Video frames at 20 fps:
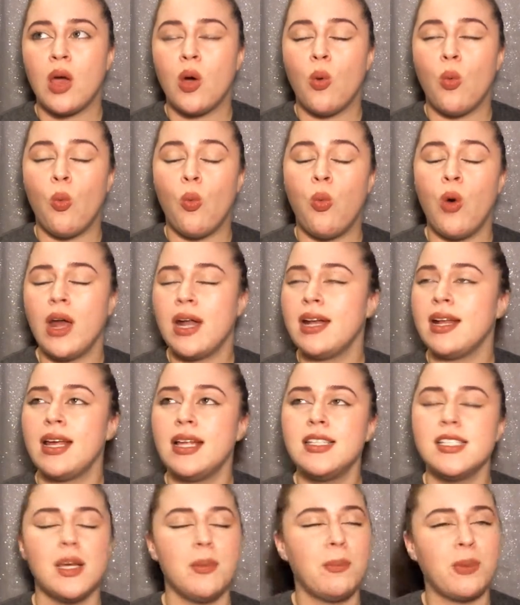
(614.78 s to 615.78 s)
what it
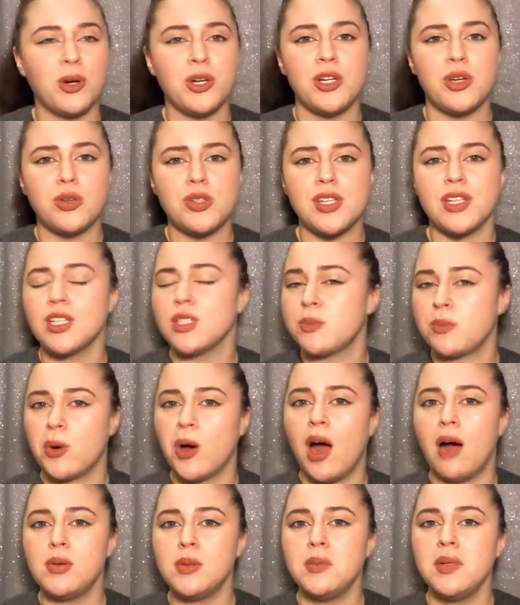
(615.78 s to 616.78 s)
ends up producing is
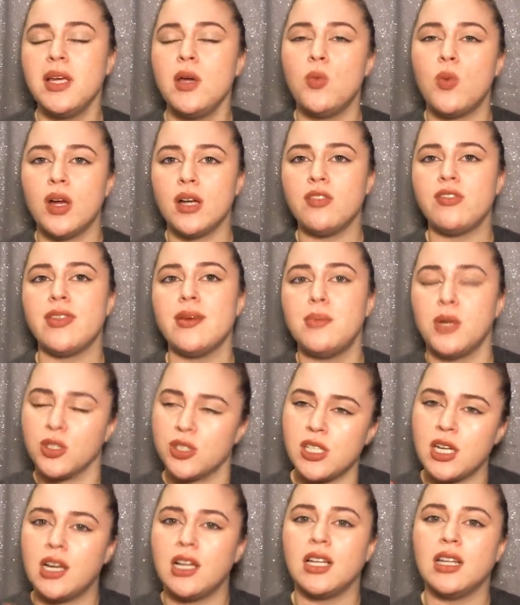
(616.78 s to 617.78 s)
probably one of the
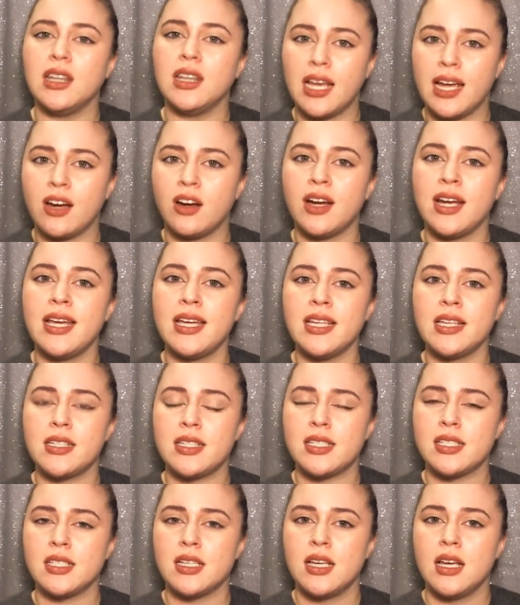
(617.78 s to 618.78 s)
most
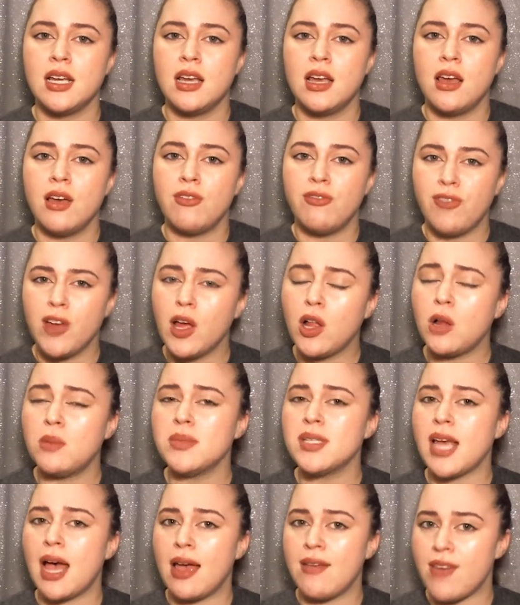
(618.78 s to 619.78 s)
hilarious
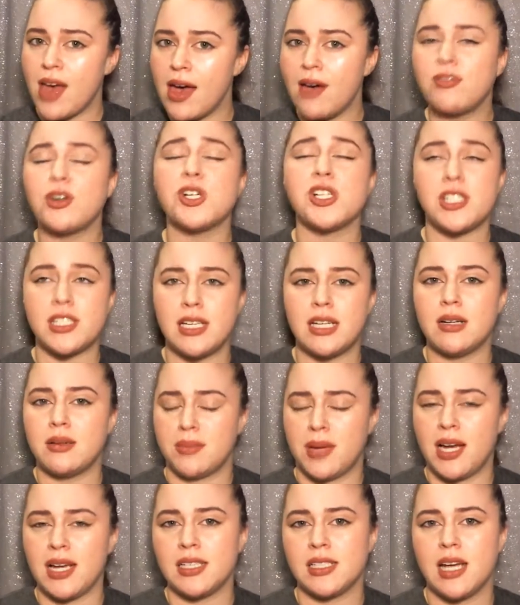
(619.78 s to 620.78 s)
films I've ever seen in
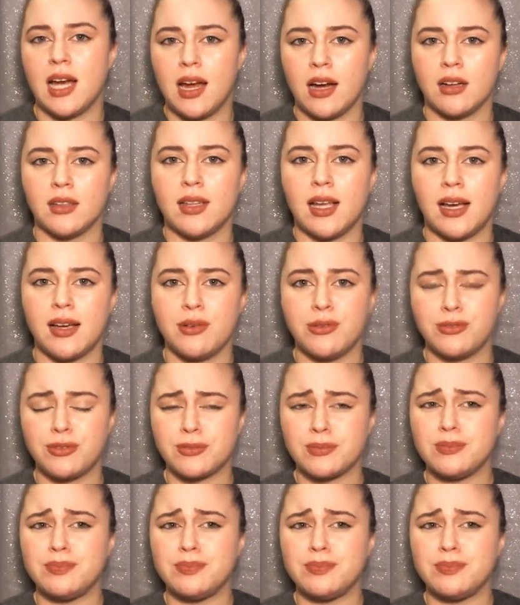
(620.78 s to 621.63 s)
my entire life.